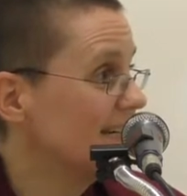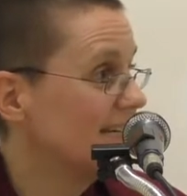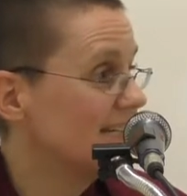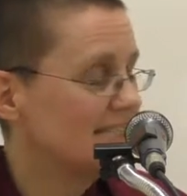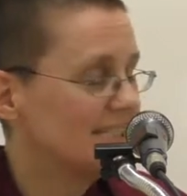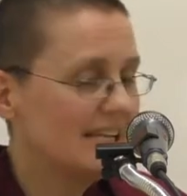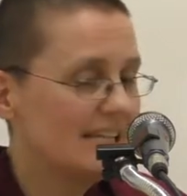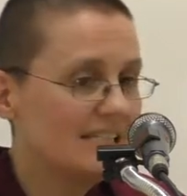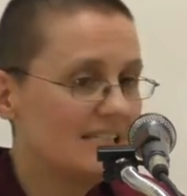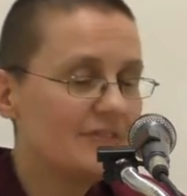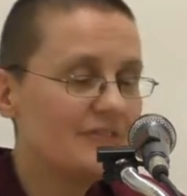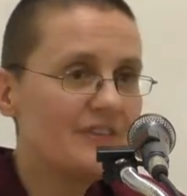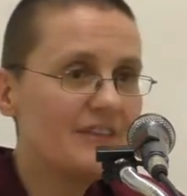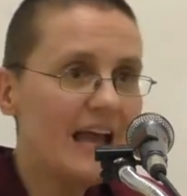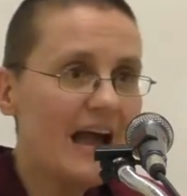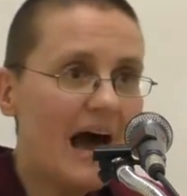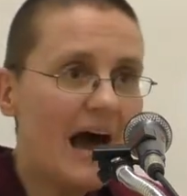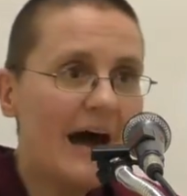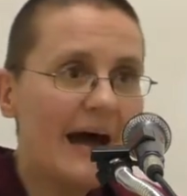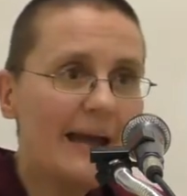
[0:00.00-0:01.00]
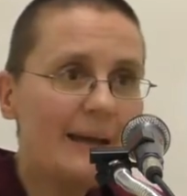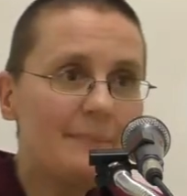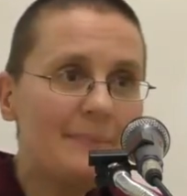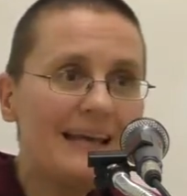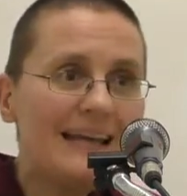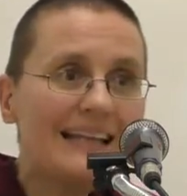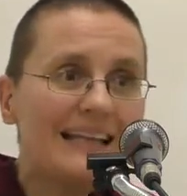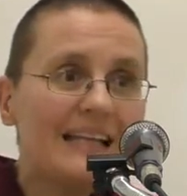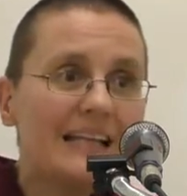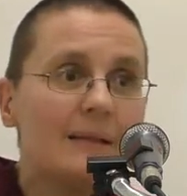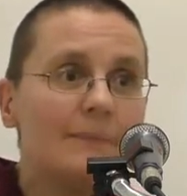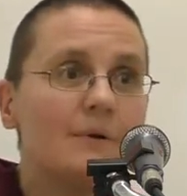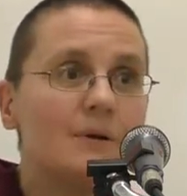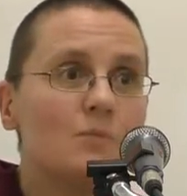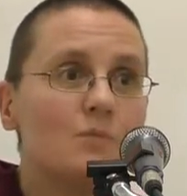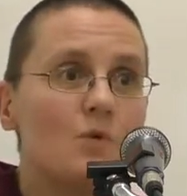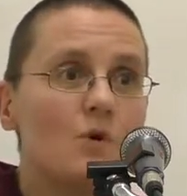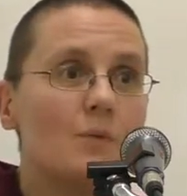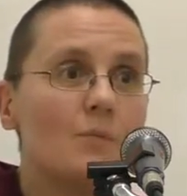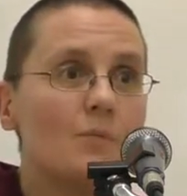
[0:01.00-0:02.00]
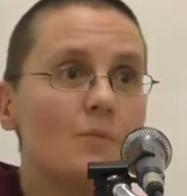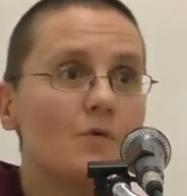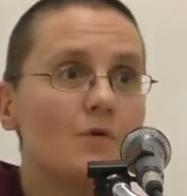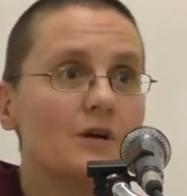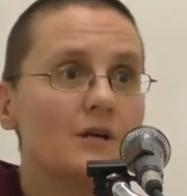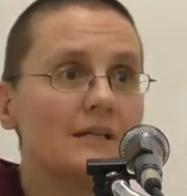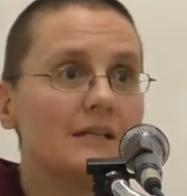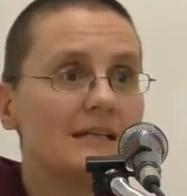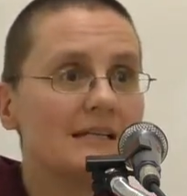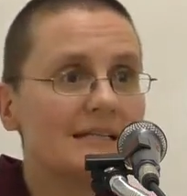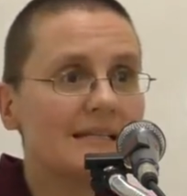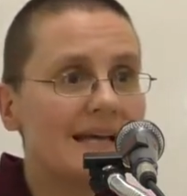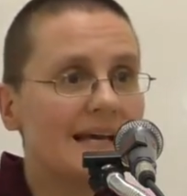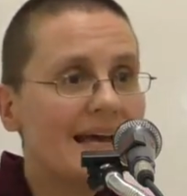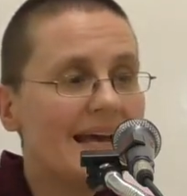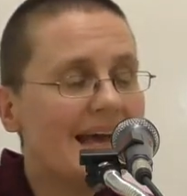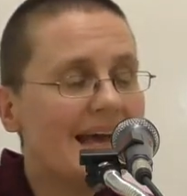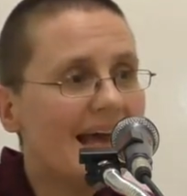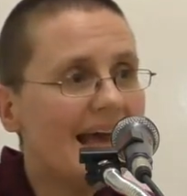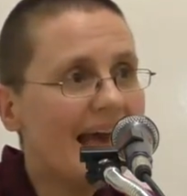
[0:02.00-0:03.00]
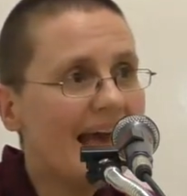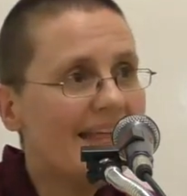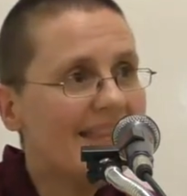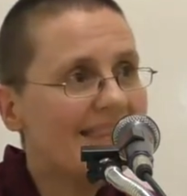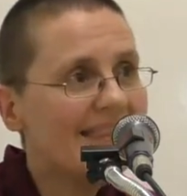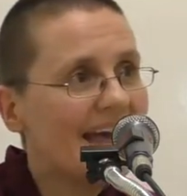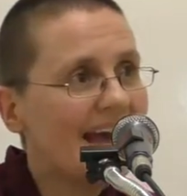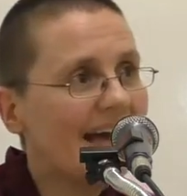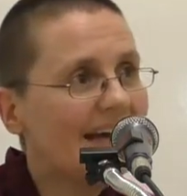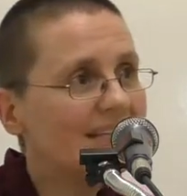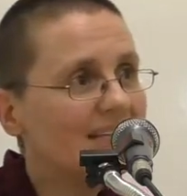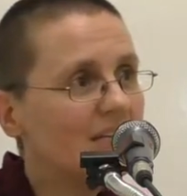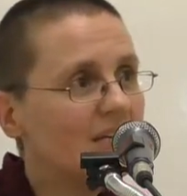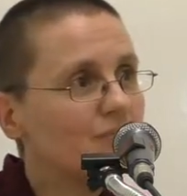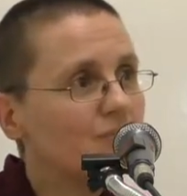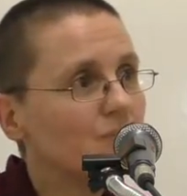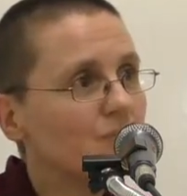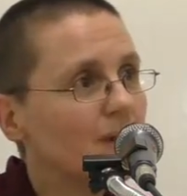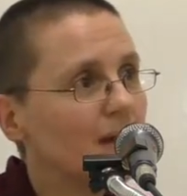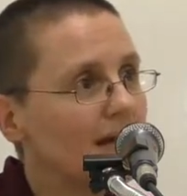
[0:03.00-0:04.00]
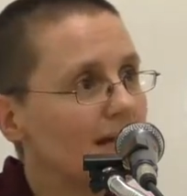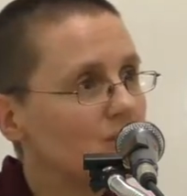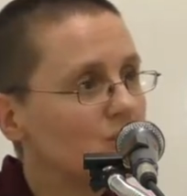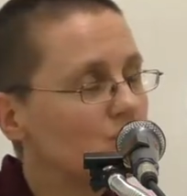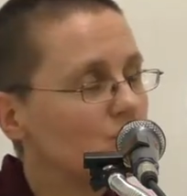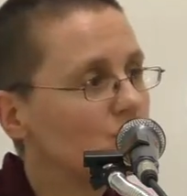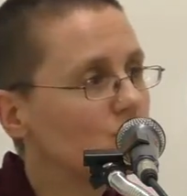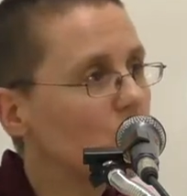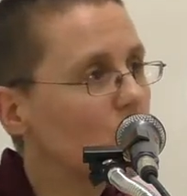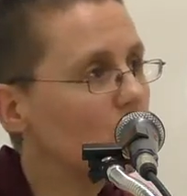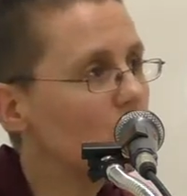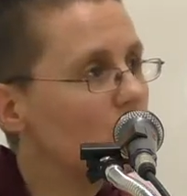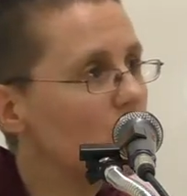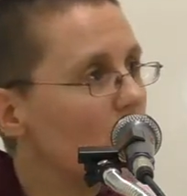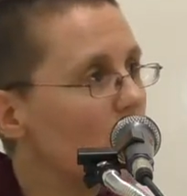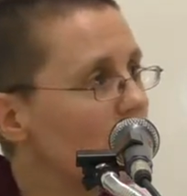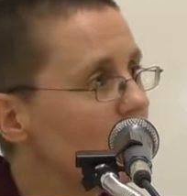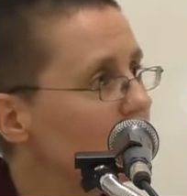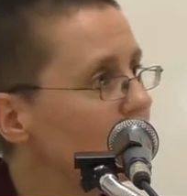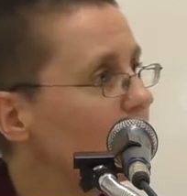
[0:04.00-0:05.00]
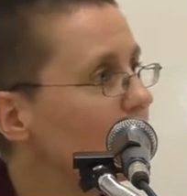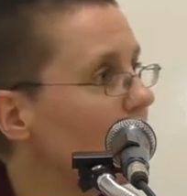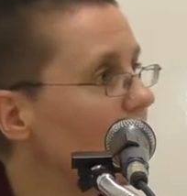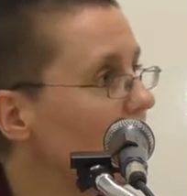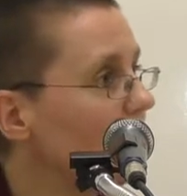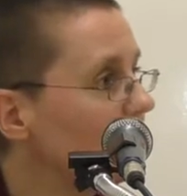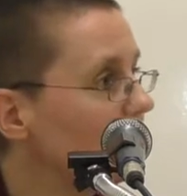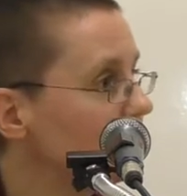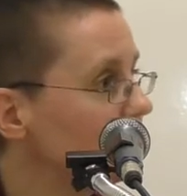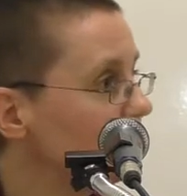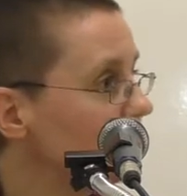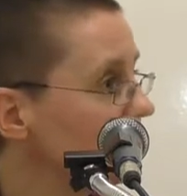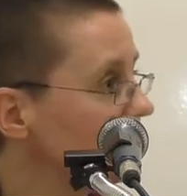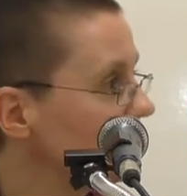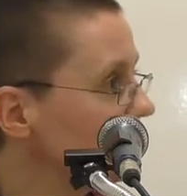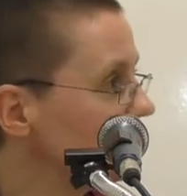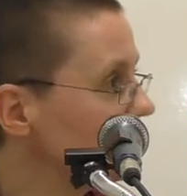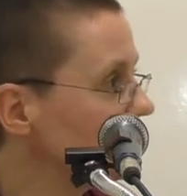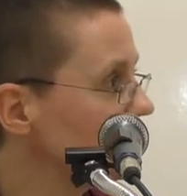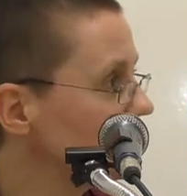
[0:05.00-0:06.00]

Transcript: Sense of the I being a little bit more important, and that gives rise to a lot of problems.